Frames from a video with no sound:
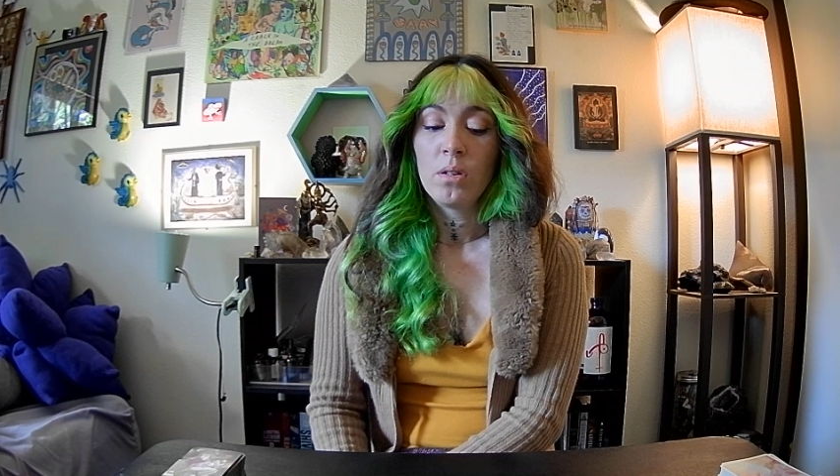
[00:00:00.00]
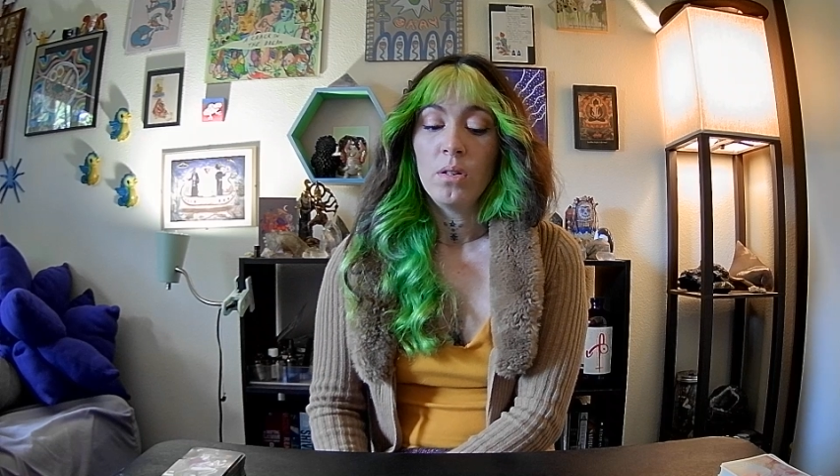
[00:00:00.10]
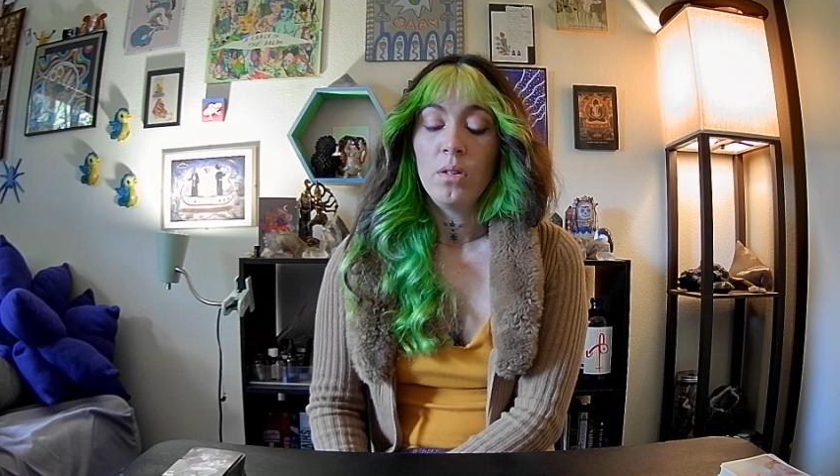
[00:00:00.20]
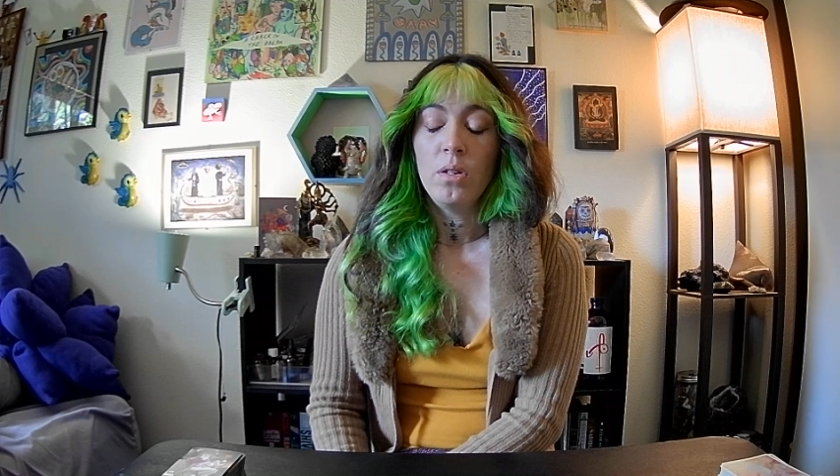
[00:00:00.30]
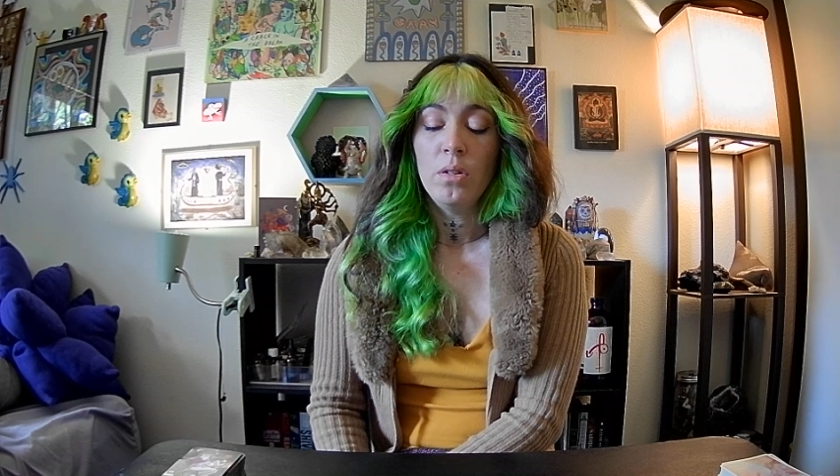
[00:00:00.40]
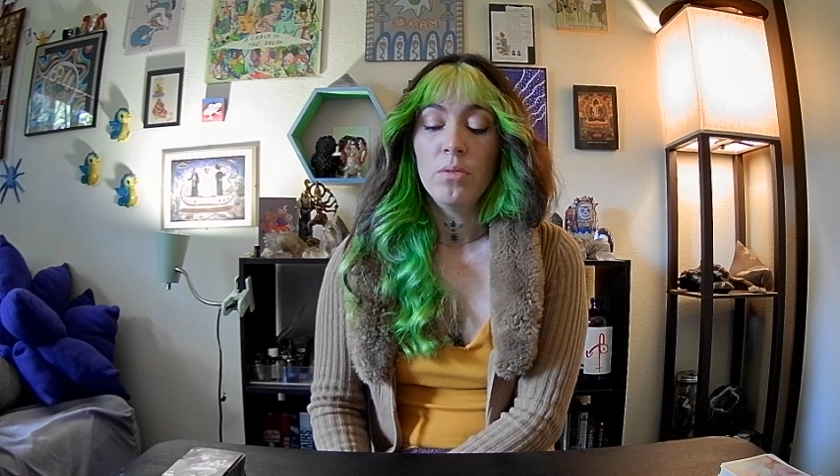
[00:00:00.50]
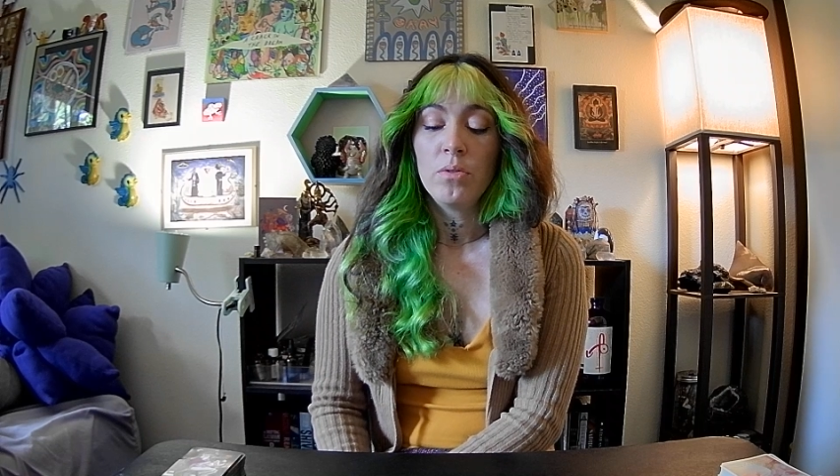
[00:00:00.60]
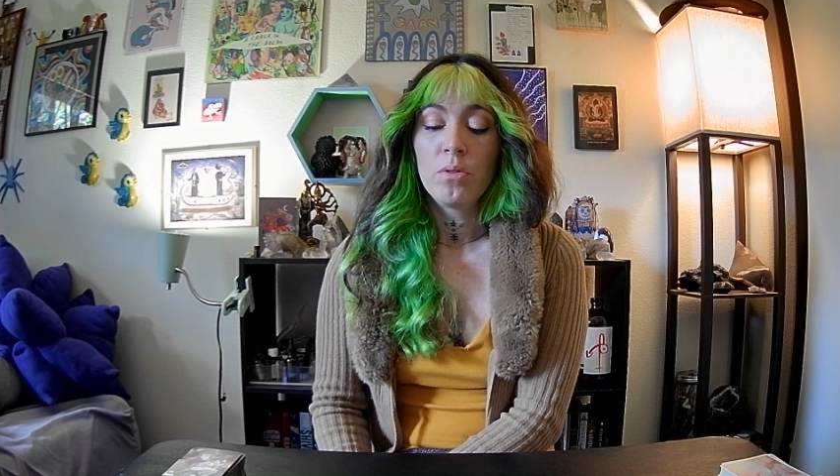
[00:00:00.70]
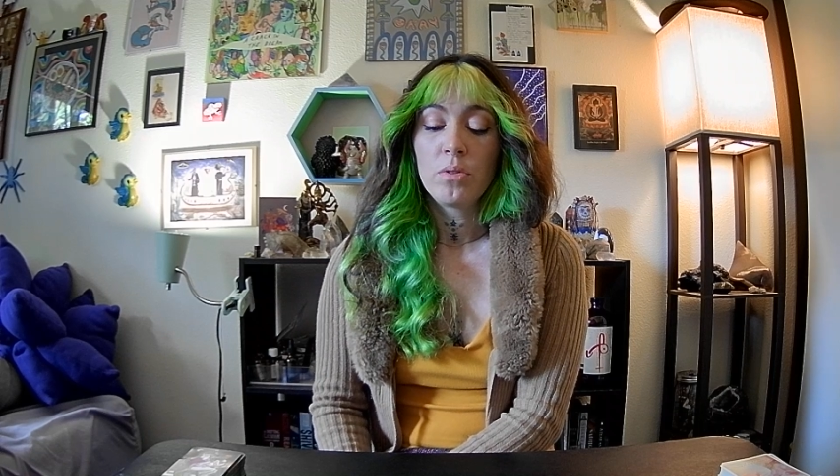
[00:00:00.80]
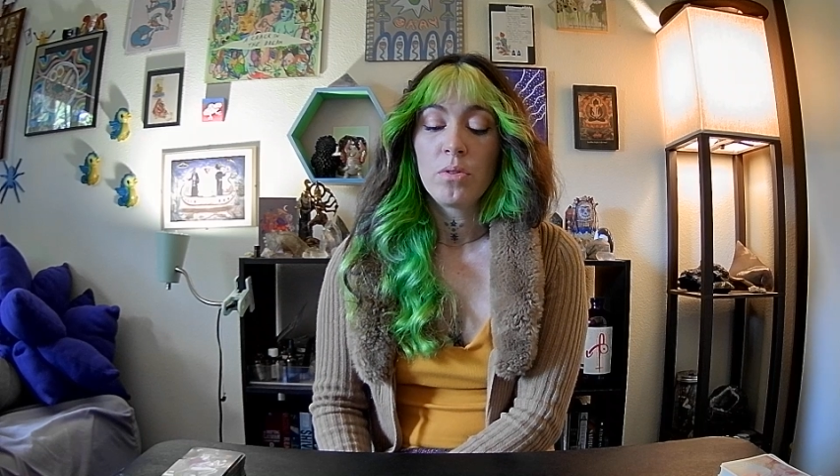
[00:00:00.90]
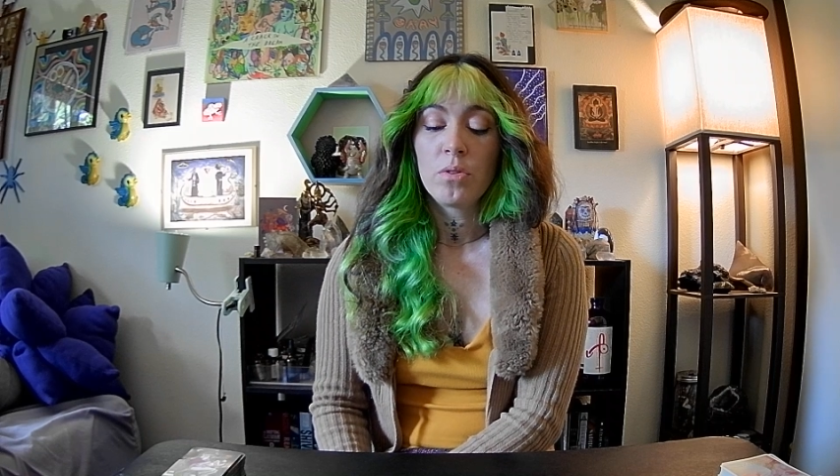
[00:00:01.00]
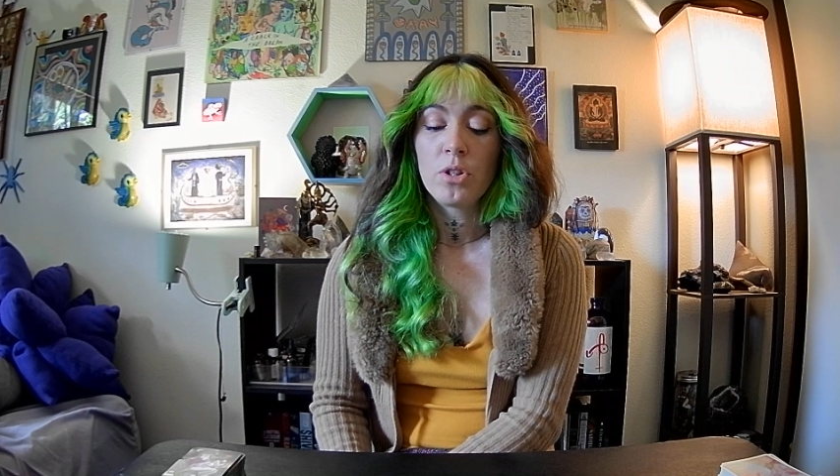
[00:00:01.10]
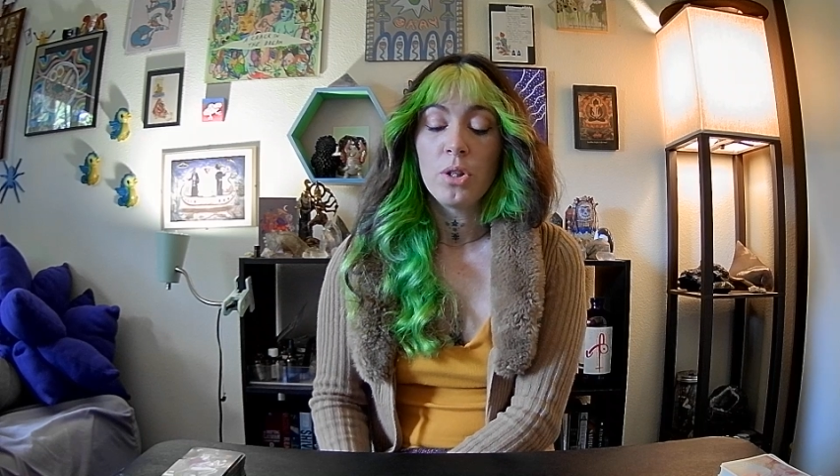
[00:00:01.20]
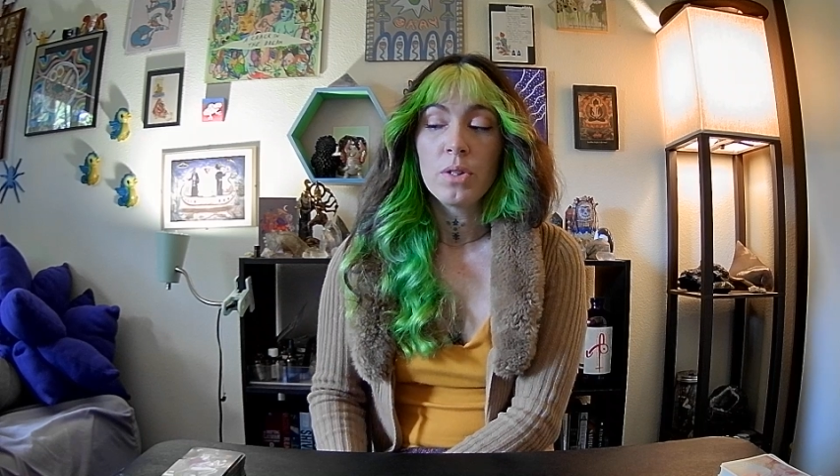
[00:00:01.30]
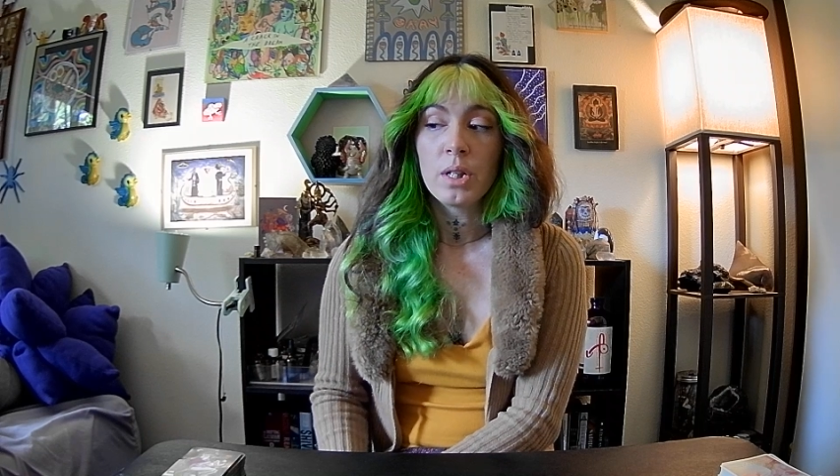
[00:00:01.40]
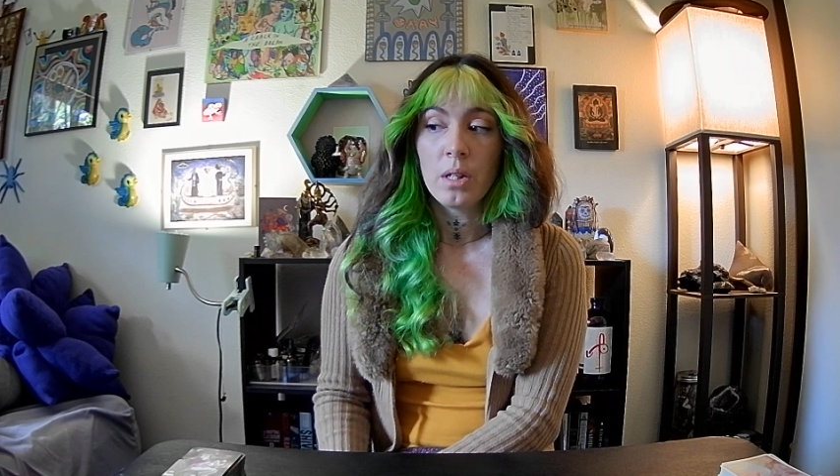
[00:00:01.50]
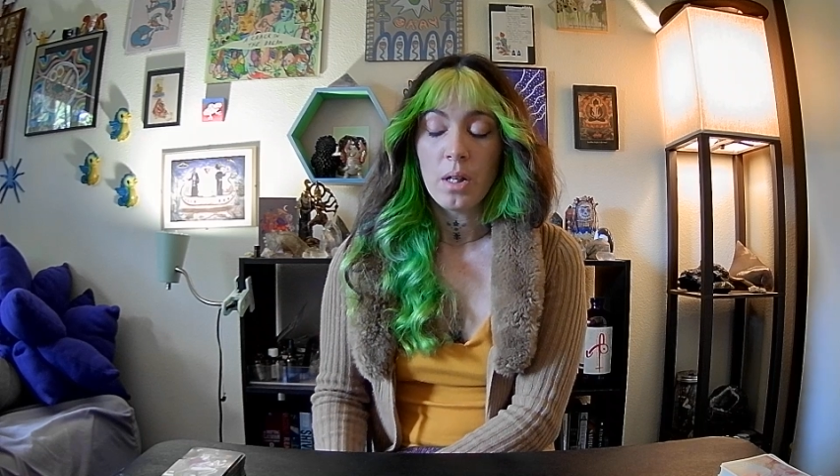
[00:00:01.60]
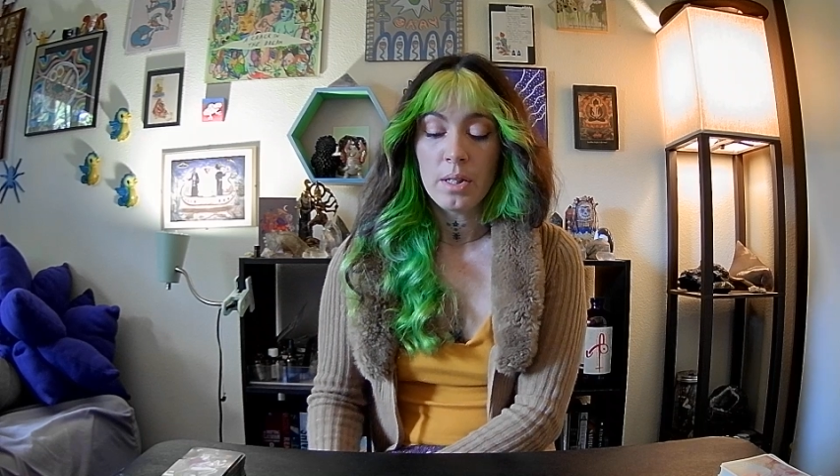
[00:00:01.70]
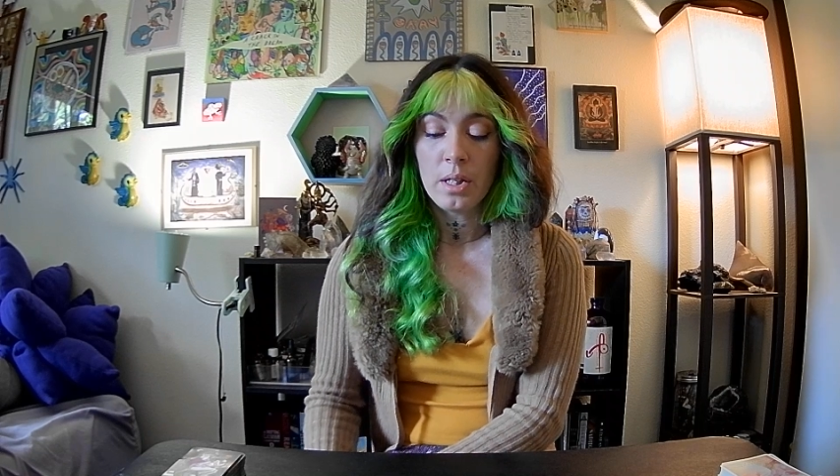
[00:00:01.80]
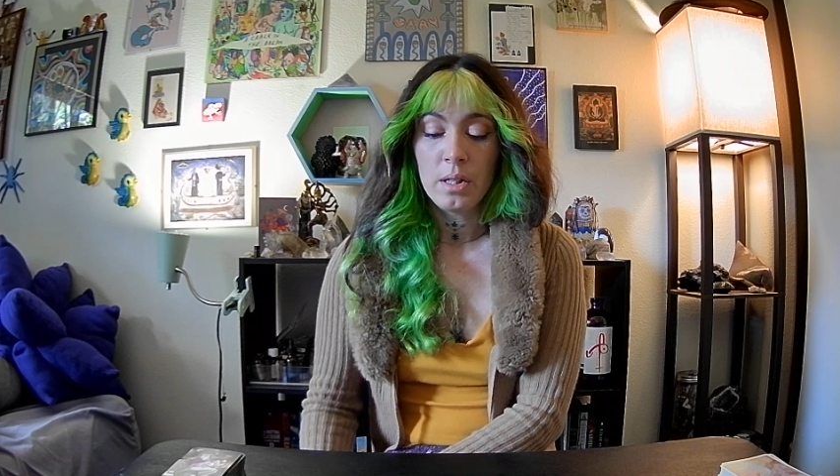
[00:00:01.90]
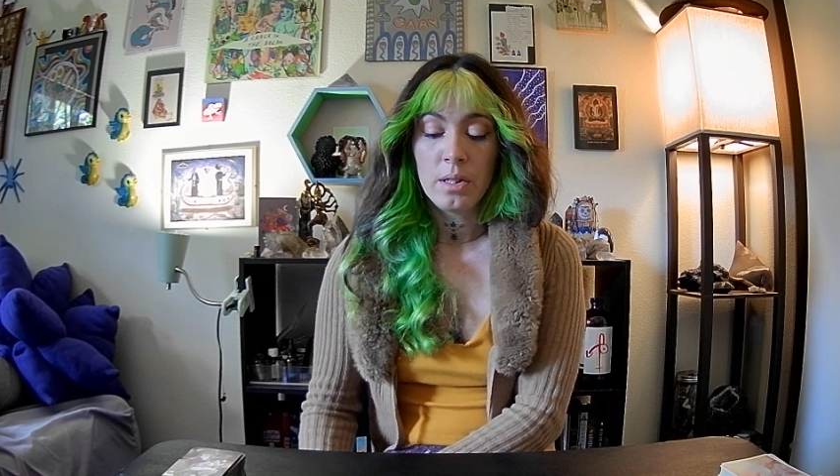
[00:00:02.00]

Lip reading: you choosing not to